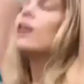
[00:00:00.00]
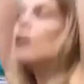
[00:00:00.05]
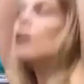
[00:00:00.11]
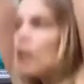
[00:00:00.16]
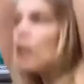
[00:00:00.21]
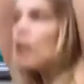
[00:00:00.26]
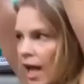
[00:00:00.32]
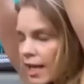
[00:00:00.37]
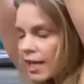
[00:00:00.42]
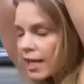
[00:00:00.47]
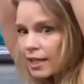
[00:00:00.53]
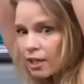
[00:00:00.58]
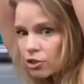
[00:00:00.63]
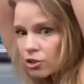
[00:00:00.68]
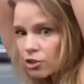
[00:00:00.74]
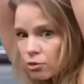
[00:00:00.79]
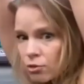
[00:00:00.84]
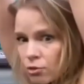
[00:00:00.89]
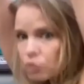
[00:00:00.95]
hanging in our
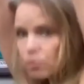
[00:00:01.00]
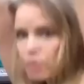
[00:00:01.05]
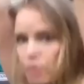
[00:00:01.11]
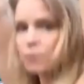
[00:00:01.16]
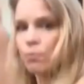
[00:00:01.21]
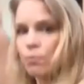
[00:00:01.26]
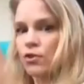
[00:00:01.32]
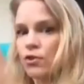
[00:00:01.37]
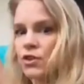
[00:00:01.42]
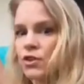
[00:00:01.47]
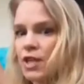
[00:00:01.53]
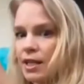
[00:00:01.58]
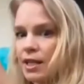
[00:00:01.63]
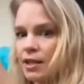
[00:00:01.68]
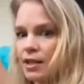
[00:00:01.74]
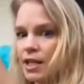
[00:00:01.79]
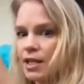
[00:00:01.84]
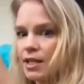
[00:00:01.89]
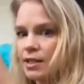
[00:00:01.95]
shoulder joints versus
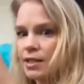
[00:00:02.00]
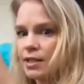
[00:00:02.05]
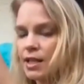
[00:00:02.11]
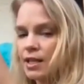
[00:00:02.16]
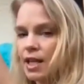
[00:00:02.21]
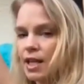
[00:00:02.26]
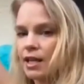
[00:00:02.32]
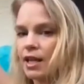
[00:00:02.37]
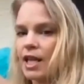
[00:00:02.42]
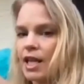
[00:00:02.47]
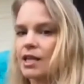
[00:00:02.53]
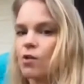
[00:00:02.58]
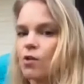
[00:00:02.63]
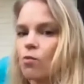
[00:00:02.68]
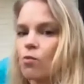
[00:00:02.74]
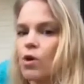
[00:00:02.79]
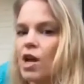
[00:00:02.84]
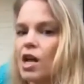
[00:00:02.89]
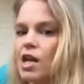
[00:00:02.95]
like this. And then like,
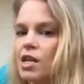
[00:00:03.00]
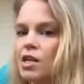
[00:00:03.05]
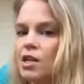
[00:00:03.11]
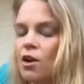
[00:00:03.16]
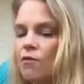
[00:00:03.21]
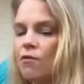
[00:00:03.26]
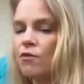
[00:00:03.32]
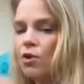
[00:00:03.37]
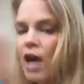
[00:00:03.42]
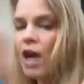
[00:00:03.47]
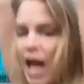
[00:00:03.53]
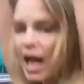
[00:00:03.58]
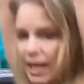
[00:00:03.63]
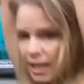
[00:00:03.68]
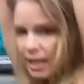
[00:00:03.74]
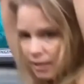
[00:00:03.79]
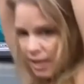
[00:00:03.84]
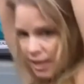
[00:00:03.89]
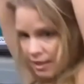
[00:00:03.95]
if you're
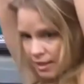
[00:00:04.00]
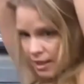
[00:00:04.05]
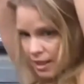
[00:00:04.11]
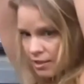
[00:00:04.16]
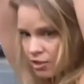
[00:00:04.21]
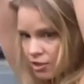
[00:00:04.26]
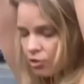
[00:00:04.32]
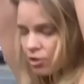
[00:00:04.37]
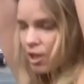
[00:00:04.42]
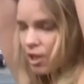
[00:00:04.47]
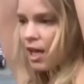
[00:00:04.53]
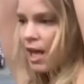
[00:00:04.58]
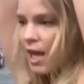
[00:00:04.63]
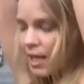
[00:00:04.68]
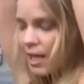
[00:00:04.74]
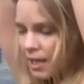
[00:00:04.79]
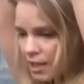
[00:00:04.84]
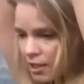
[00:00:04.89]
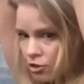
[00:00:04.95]
hanging like this and you're kind of
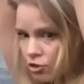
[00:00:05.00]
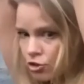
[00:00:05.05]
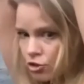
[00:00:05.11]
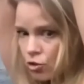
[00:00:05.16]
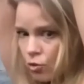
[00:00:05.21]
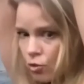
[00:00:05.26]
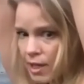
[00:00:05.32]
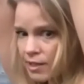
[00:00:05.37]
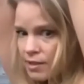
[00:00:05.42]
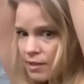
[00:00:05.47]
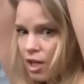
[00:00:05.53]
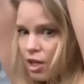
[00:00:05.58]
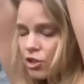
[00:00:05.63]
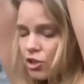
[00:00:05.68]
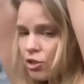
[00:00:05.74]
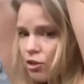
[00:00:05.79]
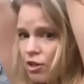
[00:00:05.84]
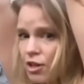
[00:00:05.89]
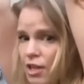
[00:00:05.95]
hanging in your joints,
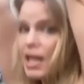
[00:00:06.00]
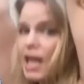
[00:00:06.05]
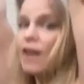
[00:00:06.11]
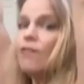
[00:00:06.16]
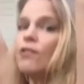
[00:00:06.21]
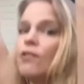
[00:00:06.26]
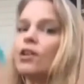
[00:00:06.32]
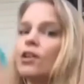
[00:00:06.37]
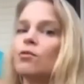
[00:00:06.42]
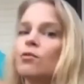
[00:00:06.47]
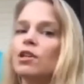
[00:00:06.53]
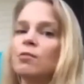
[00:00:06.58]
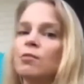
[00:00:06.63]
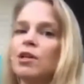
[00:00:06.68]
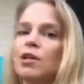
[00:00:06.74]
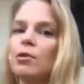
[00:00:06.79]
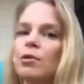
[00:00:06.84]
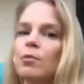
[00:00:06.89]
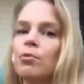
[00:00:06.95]
you're never going to really
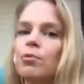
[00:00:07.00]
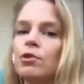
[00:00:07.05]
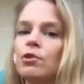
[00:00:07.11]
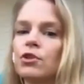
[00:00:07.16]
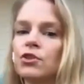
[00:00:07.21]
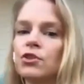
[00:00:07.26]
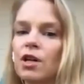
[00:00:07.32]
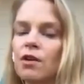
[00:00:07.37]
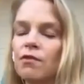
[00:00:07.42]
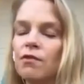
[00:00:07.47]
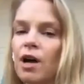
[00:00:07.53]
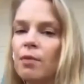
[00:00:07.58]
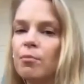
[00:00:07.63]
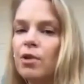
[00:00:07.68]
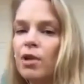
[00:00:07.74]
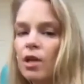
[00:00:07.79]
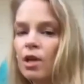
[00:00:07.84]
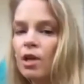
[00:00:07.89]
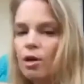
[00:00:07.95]
be able to pull yourself up.
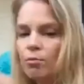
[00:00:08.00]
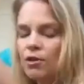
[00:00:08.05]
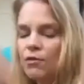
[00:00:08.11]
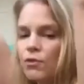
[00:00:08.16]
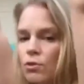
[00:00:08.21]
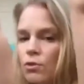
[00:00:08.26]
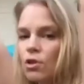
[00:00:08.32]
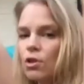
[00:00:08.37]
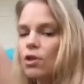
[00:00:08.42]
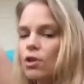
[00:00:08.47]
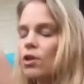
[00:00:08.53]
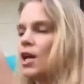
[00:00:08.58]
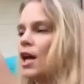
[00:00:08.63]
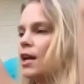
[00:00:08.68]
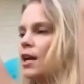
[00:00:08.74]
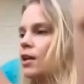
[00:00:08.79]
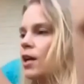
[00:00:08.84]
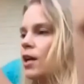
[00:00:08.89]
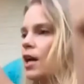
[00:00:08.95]
But if you learn
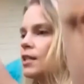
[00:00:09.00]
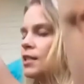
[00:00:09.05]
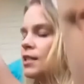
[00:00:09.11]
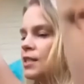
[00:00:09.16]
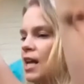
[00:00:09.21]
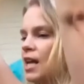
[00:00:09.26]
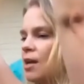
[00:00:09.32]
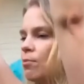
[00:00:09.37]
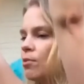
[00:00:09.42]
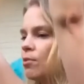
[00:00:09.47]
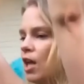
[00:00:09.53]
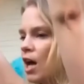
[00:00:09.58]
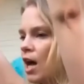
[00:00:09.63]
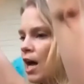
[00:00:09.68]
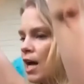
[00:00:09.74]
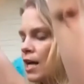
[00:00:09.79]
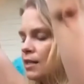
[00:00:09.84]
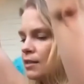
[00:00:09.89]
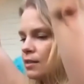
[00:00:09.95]
how to kind of
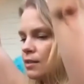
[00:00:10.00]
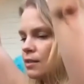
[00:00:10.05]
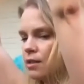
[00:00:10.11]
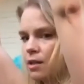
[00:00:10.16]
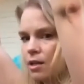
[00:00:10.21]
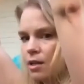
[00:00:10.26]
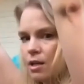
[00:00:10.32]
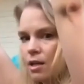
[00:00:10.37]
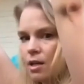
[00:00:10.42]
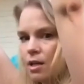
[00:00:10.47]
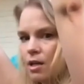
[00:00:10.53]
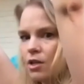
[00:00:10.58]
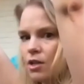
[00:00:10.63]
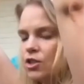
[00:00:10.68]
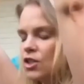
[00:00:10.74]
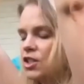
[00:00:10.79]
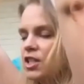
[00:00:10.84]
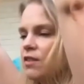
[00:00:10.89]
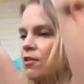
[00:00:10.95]
stabilize,
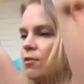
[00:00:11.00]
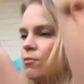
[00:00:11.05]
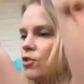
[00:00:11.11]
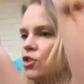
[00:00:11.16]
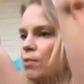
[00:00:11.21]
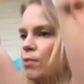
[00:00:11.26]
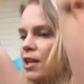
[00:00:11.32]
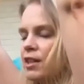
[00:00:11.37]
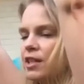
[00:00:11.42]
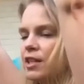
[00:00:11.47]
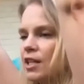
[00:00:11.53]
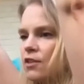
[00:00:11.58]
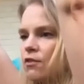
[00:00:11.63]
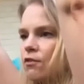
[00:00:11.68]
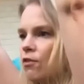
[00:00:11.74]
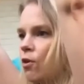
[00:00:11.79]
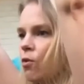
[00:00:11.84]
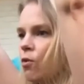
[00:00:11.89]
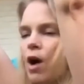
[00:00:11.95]
just by this
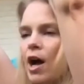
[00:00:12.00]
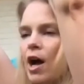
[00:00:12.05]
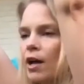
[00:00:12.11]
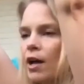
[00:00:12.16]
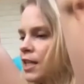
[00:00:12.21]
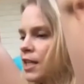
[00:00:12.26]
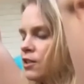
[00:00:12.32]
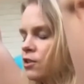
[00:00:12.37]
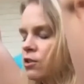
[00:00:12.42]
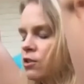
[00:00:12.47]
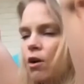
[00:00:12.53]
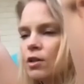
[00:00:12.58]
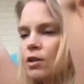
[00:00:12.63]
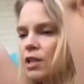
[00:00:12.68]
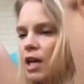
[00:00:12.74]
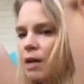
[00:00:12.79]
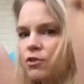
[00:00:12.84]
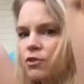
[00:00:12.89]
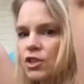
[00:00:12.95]
for a while, it takes a long
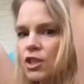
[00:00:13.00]
time just to get